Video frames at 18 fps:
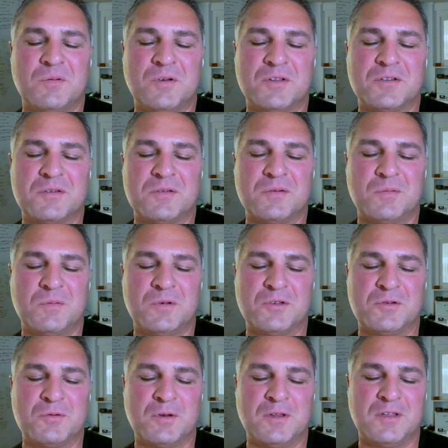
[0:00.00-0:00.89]

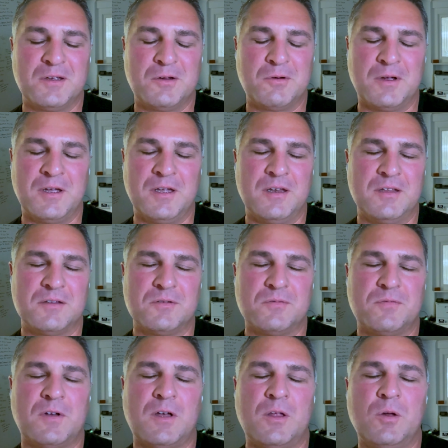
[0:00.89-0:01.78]
What's really great as a
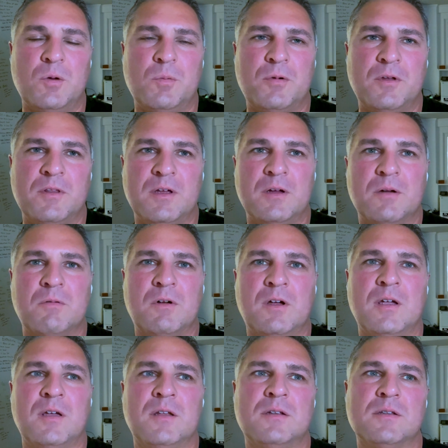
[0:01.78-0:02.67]
follow up on that,
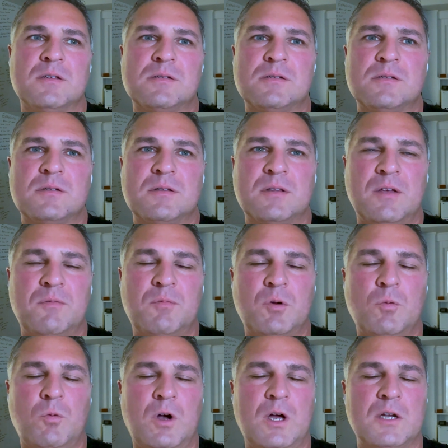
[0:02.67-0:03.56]
Ryan, is they've
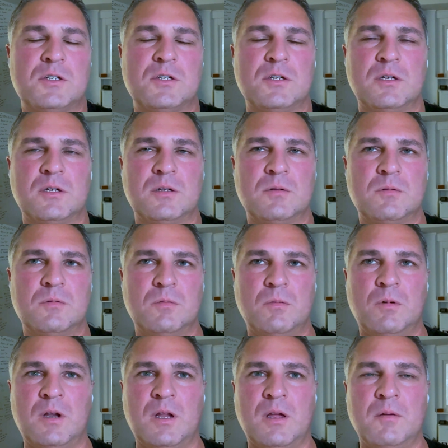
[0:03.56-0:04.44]
been watching
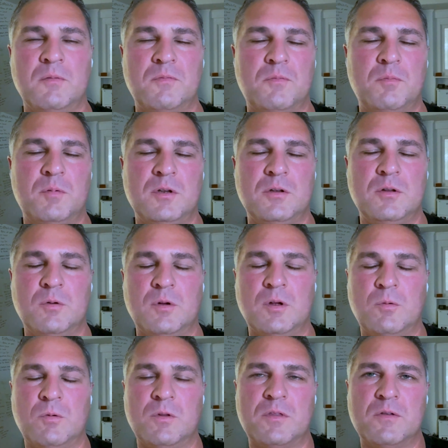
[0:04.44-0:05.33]
what I've been
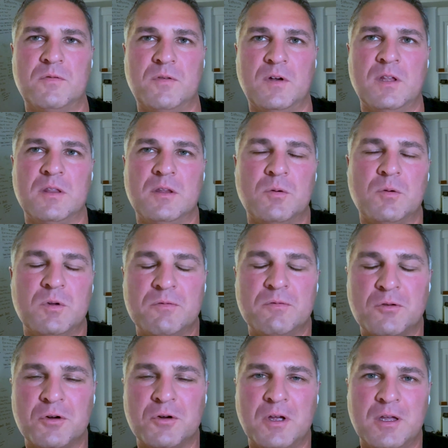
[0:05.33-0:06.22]
doing with the fund that
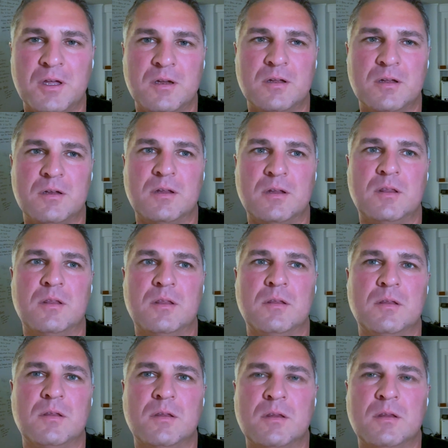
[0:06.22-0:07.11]
we've created
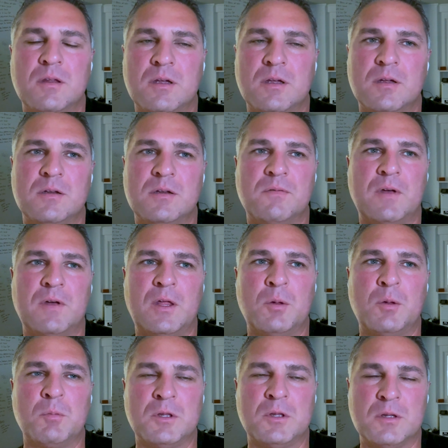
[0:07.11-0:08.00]
and the
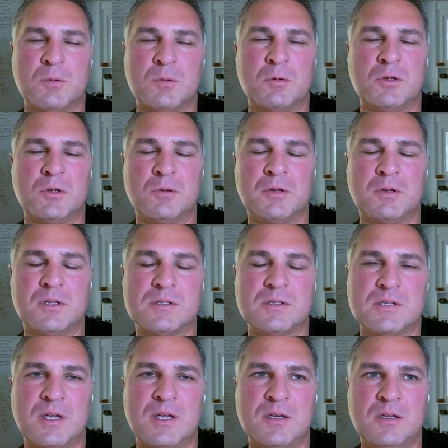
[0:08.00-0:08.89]
development that we're doing in
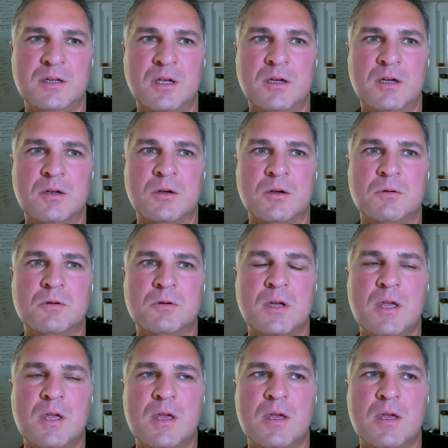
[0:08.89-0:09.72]
San Diego.